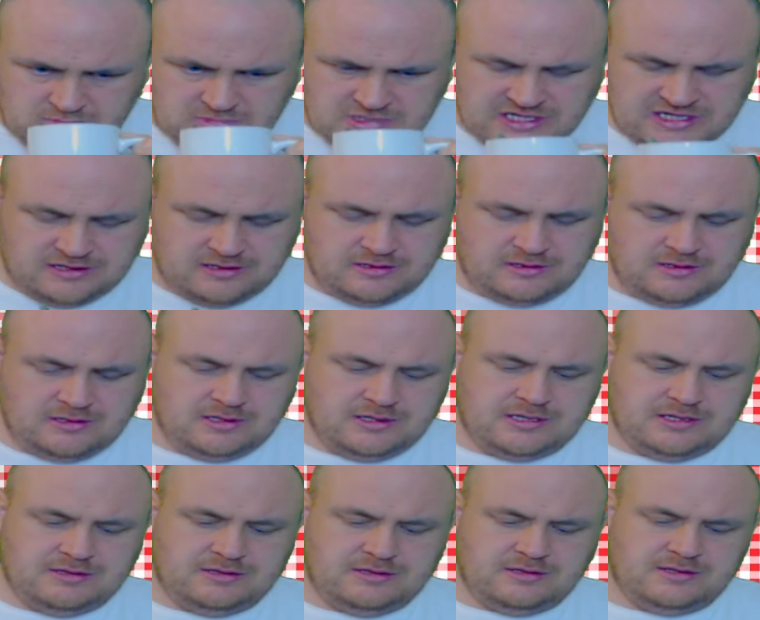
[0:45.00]

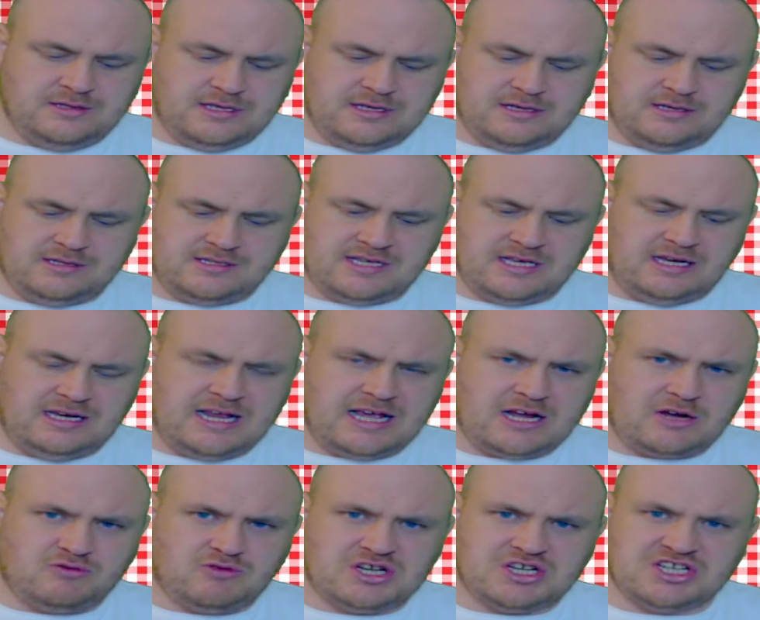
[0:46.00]
There's a
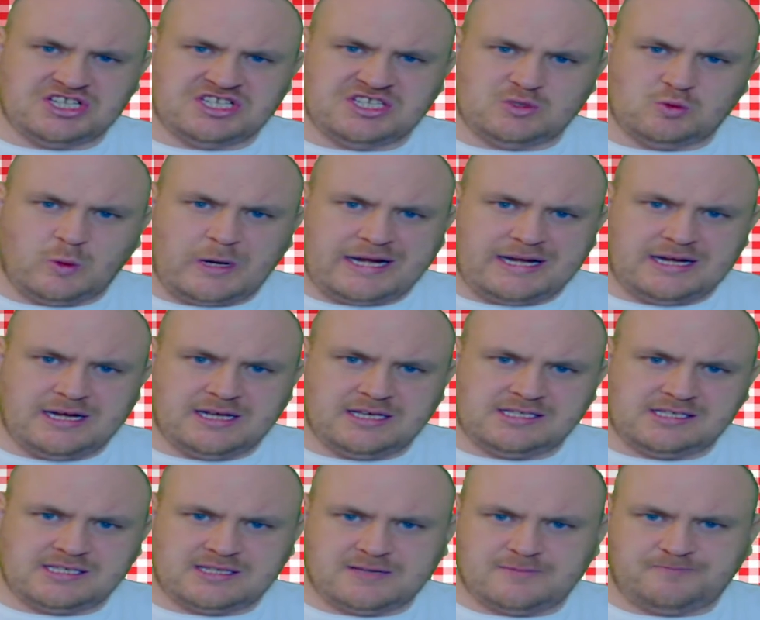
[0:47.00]
licorice
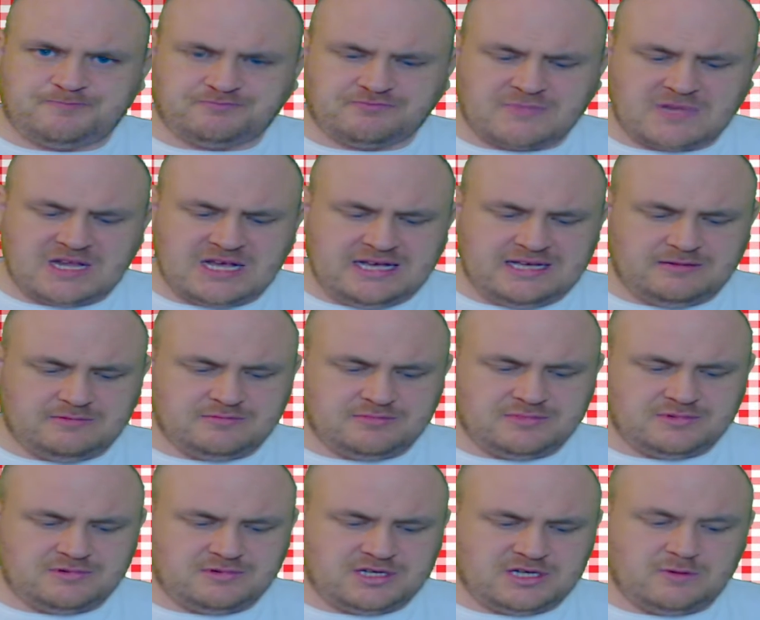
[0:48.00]
sweetness
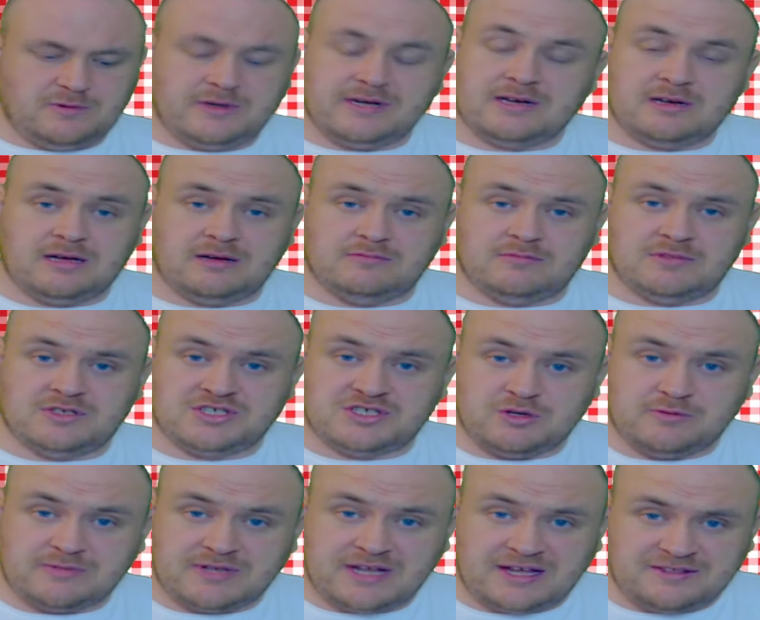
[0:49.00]
to it. I'm
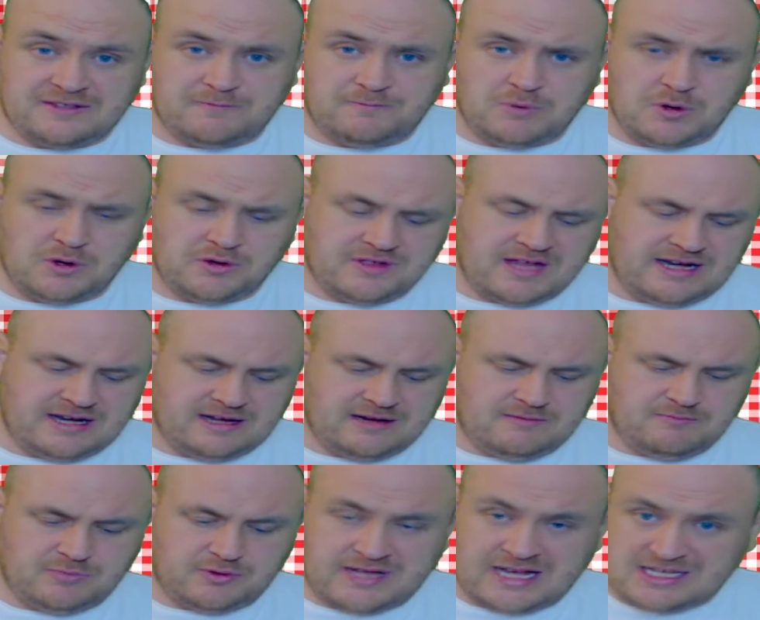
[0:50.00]
assuming that they've put that
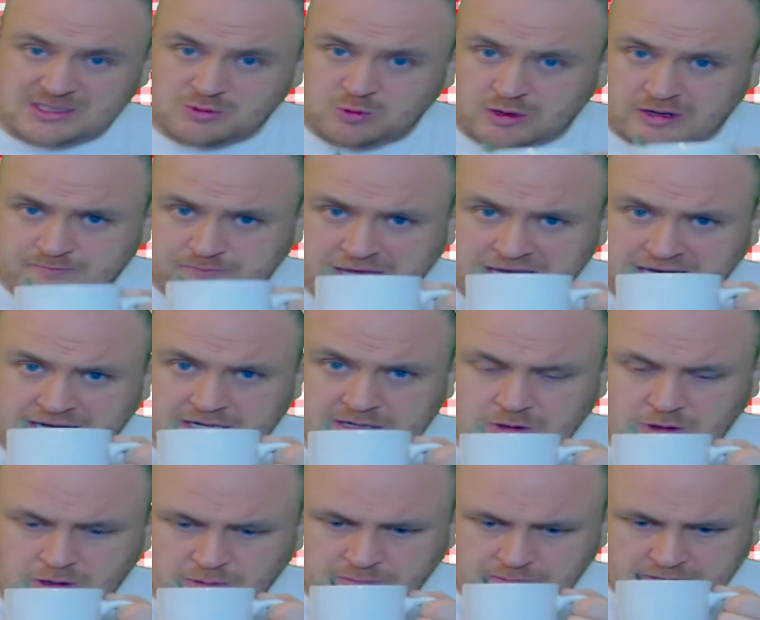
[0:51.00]
in, but that's what I'm picking
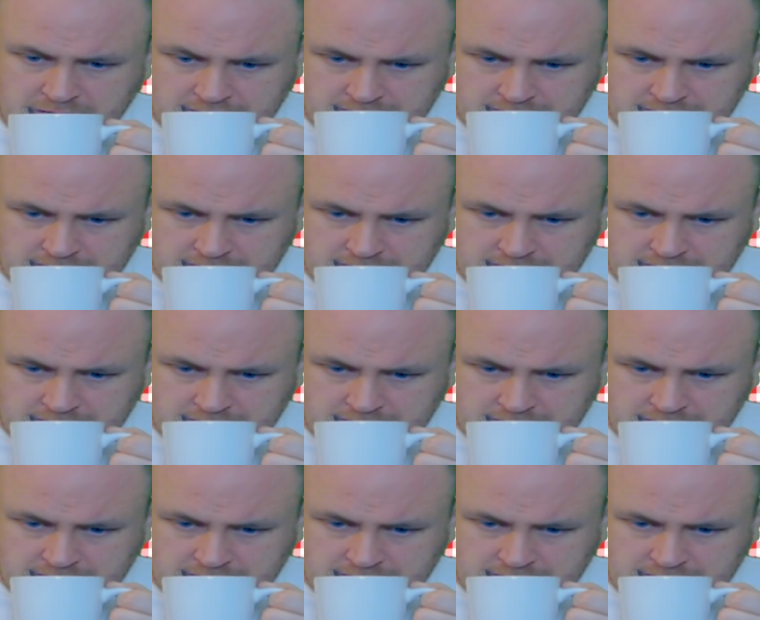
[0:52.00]
up.